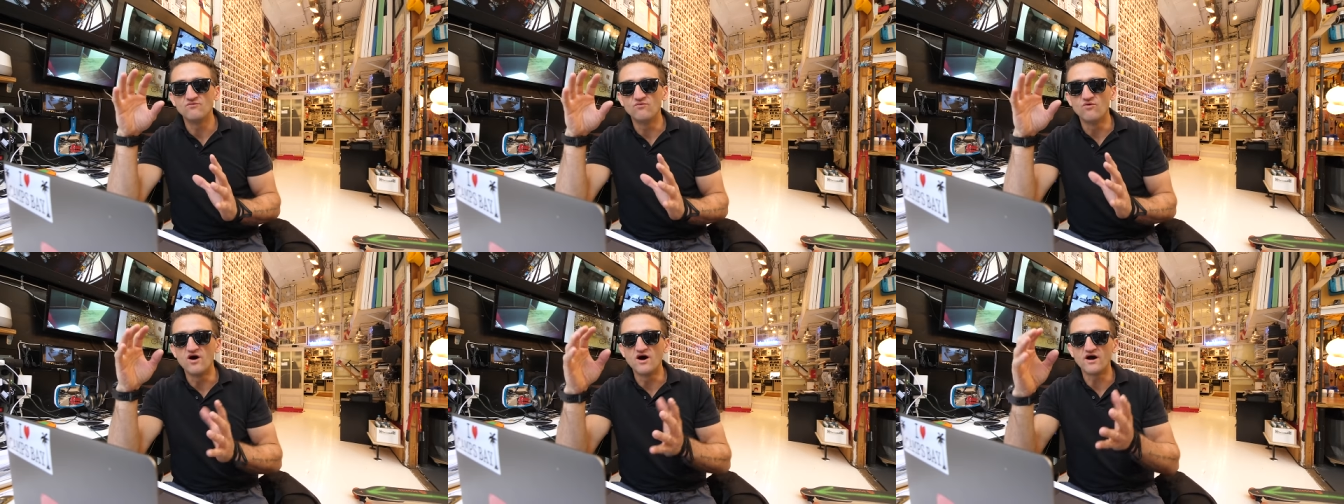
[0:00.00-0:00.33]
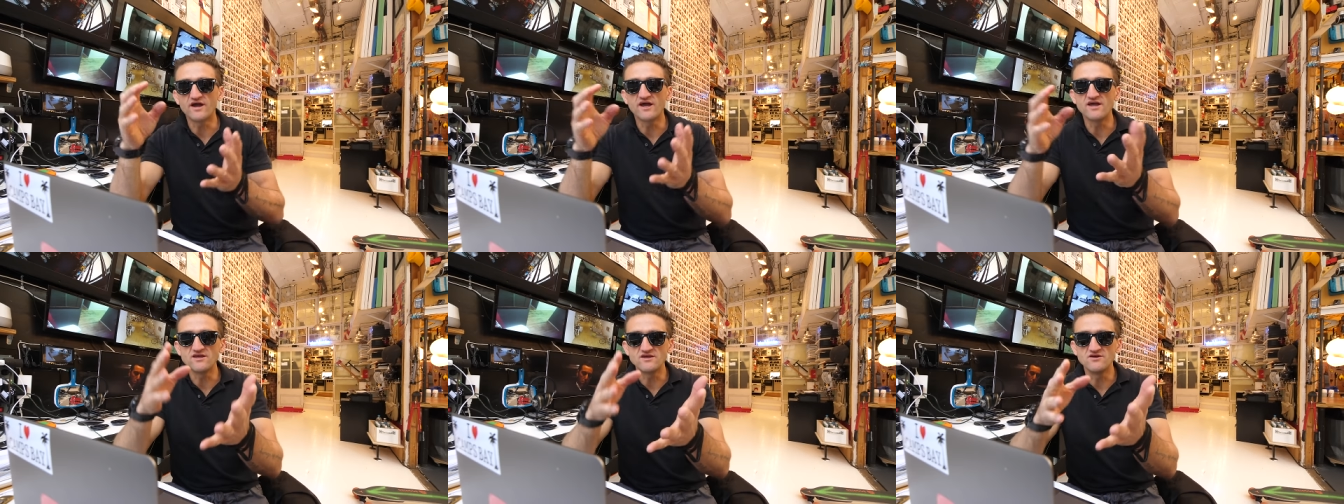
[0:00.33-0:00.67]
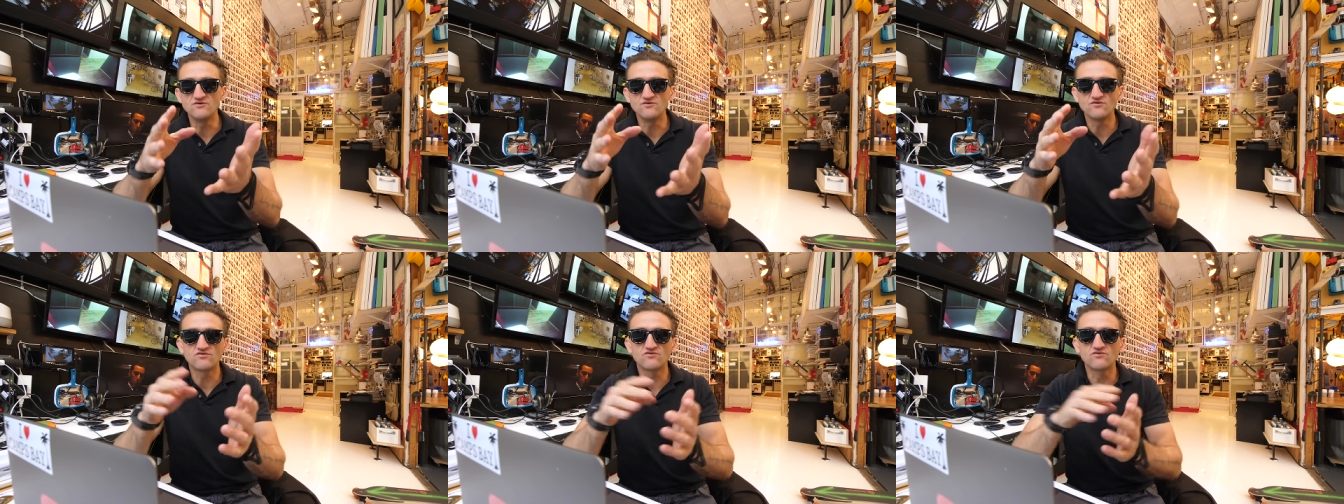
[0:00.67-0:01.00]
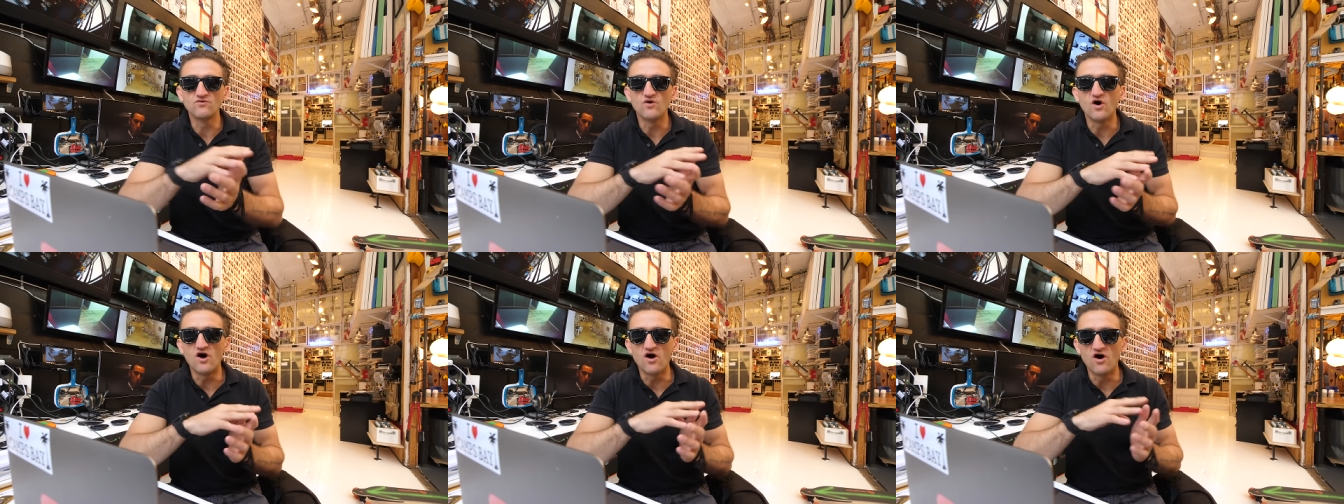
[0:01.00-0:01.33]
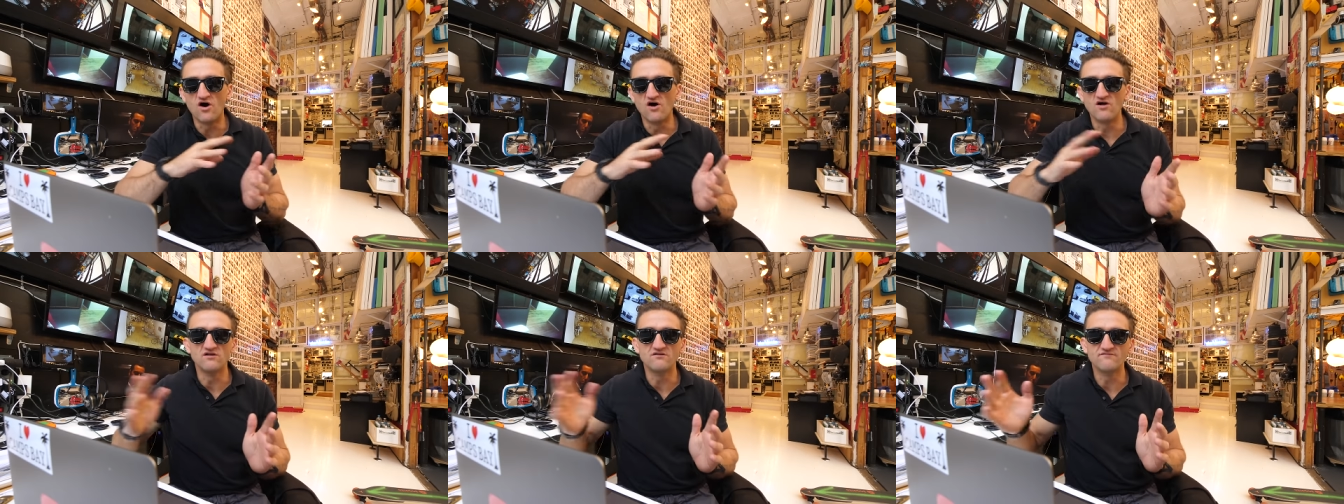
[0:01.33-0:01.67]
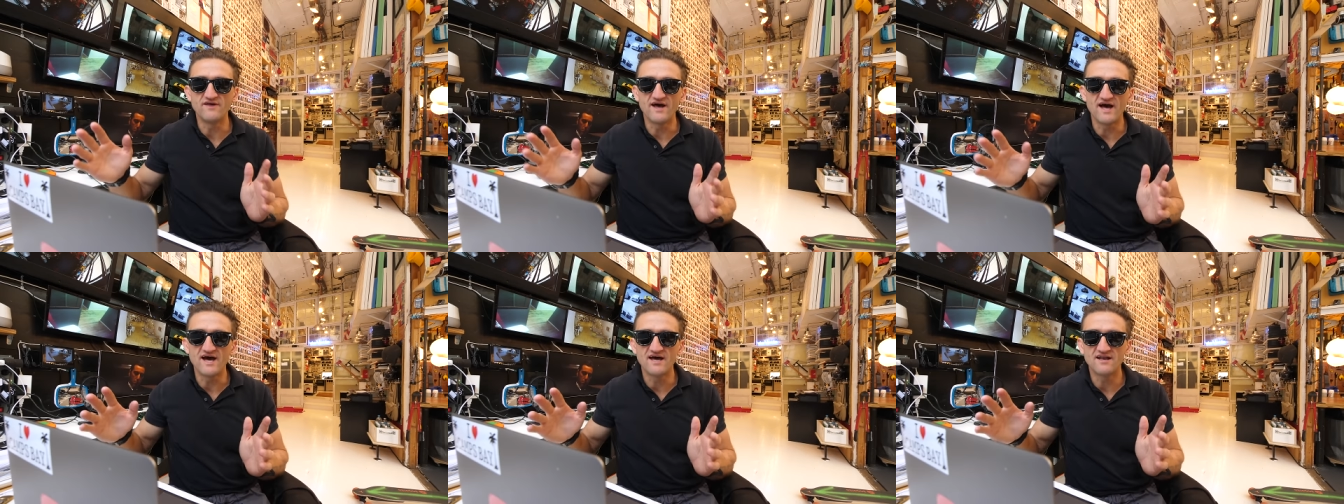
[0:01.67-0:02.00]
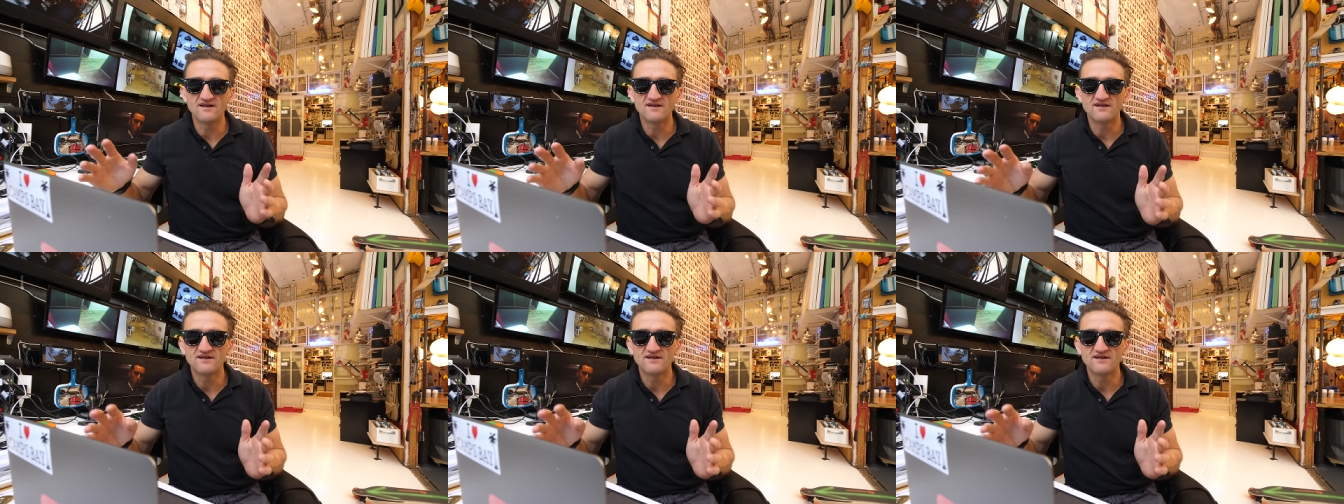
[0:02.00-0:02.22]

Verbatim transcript: walking you through all of that.